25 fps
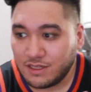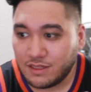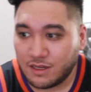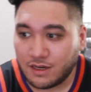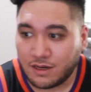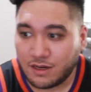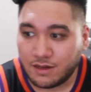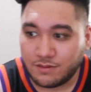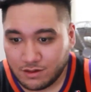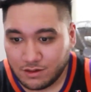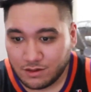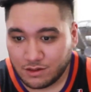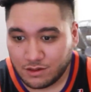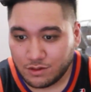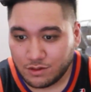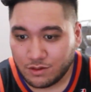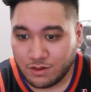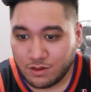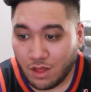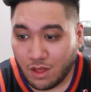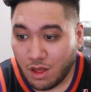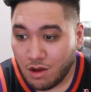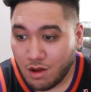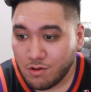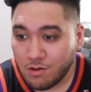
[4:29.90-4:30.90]
though. Still a
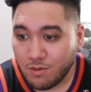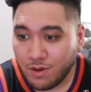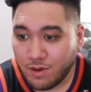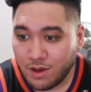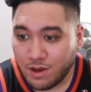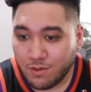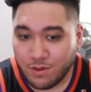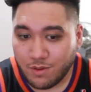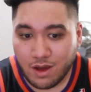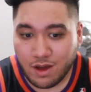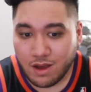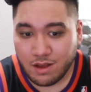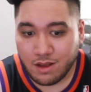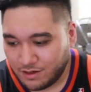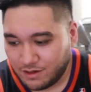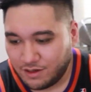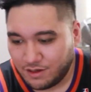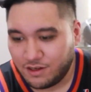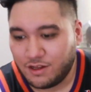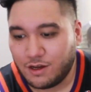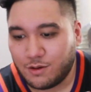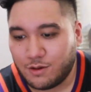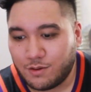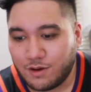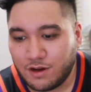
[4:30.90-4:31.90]
long way away. You
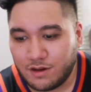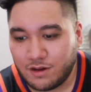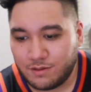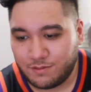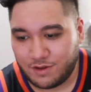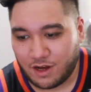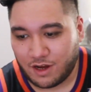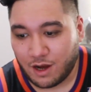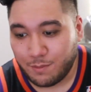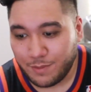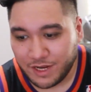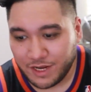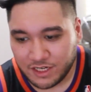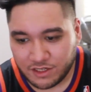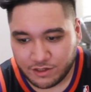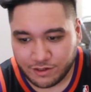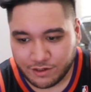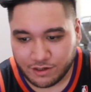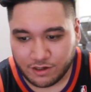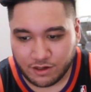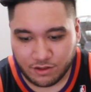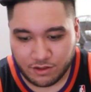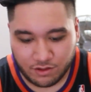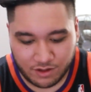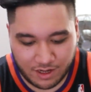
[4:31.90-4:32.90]
know what? I'm actually
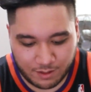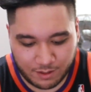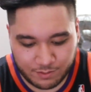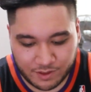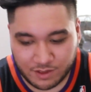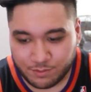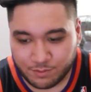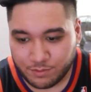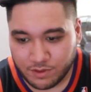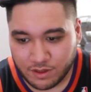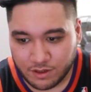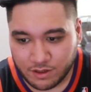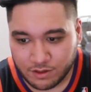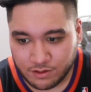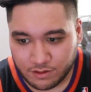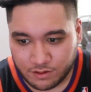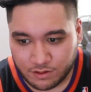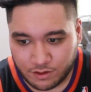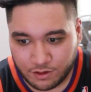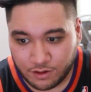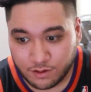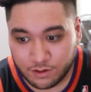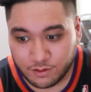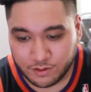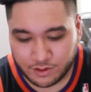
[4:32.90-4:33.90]
going to look up some of those
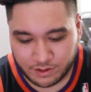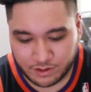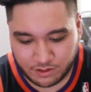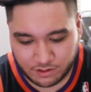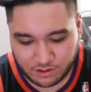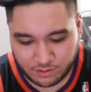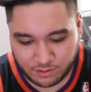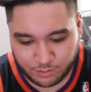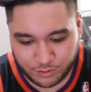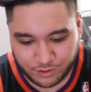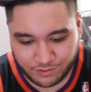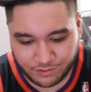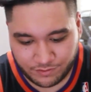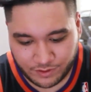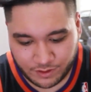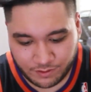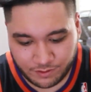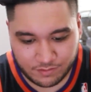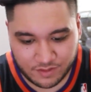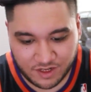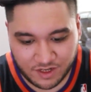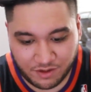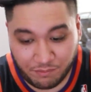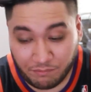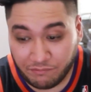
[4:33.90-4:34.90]
girls in this movie.
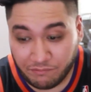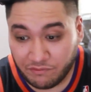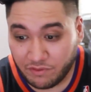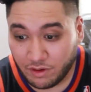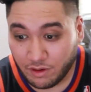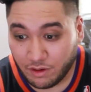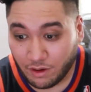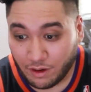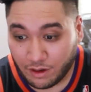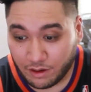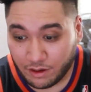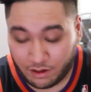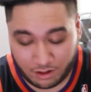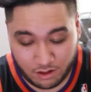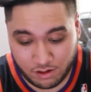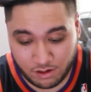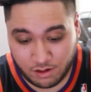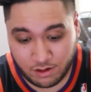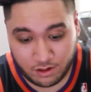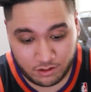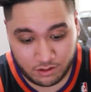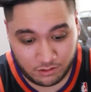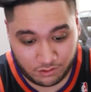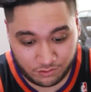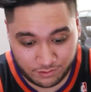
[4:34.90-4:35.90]
I'm very
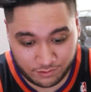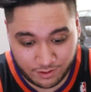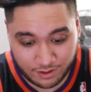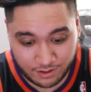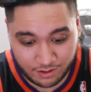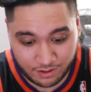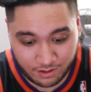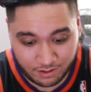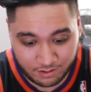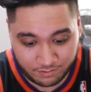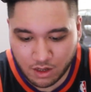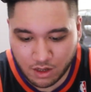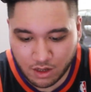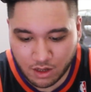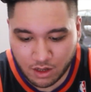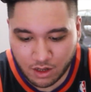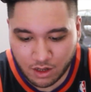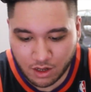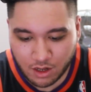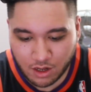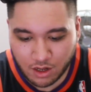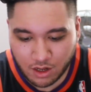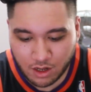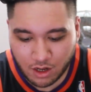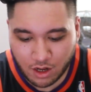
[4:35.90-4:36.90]
curious right now.
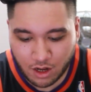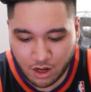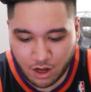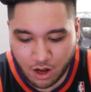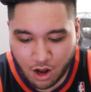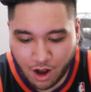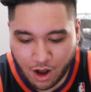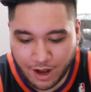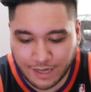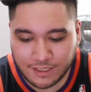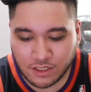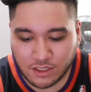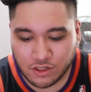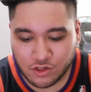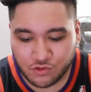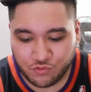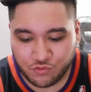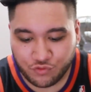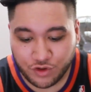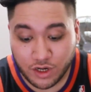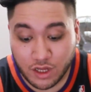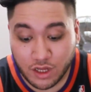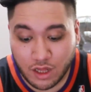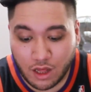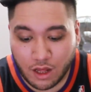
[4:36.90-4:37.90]
I just
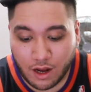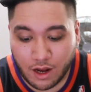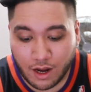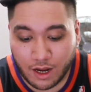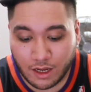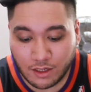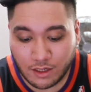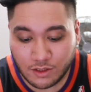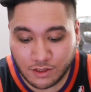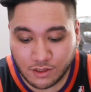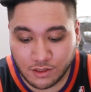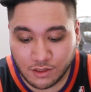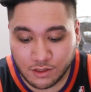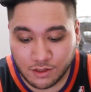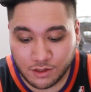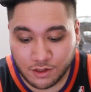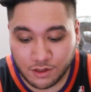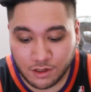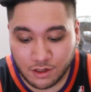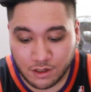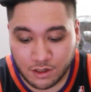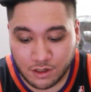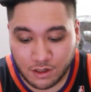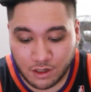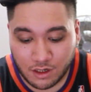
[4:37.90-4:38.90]
realized
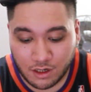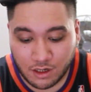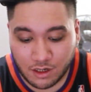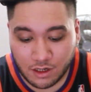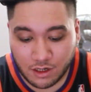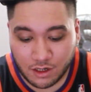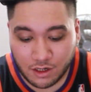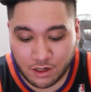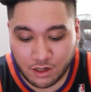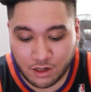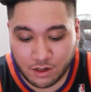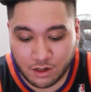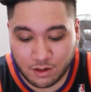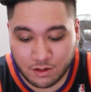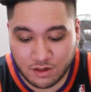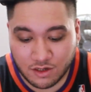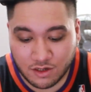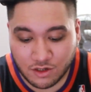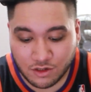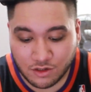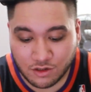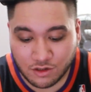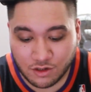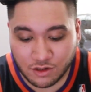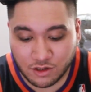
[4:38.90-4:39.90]

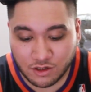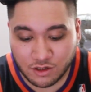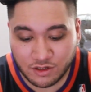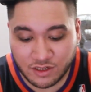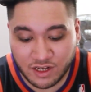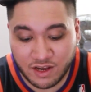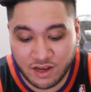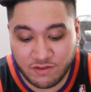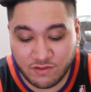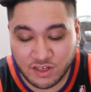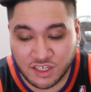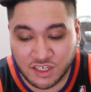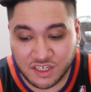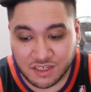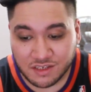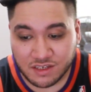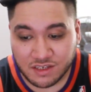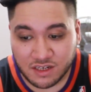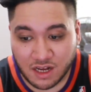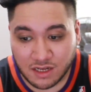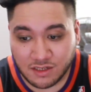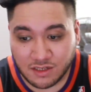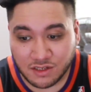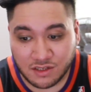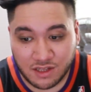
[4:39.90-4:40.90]
because ever since
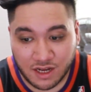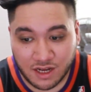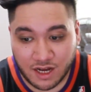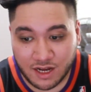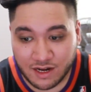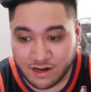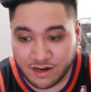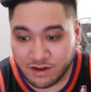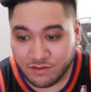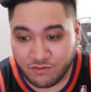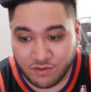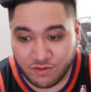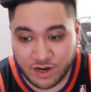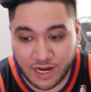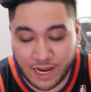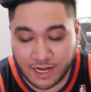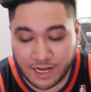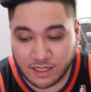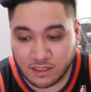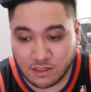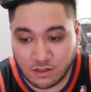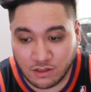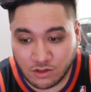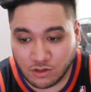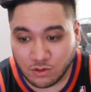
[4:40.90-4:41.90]
I started
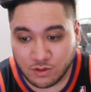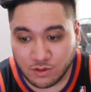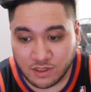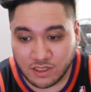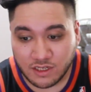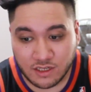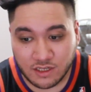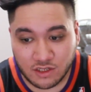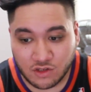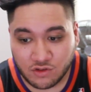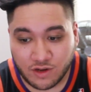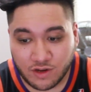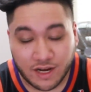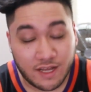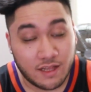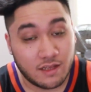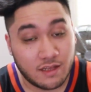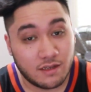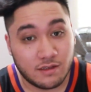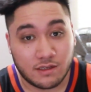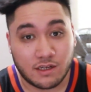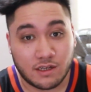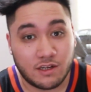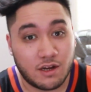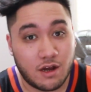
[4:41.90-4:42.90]
reacting to Indian
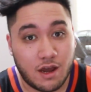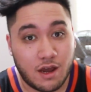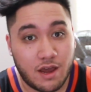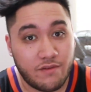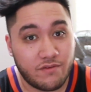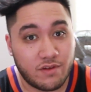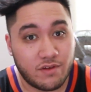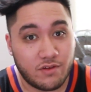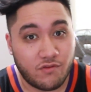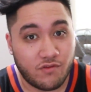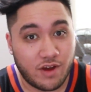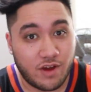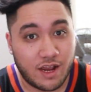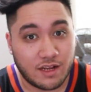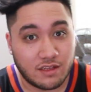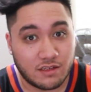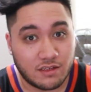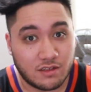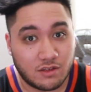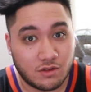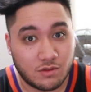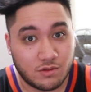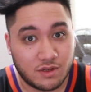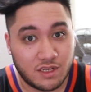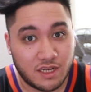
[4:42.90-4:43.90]
trailers, I know I haven't reacted
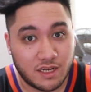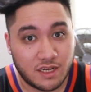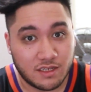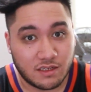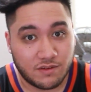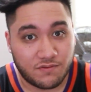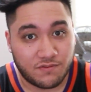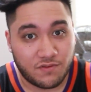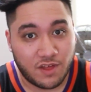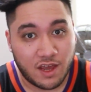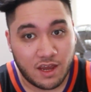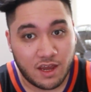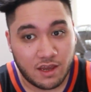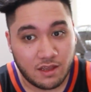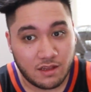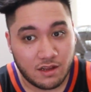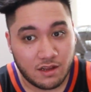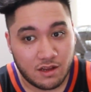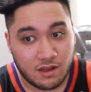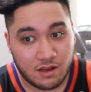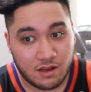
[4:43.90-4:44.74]
to any as of late,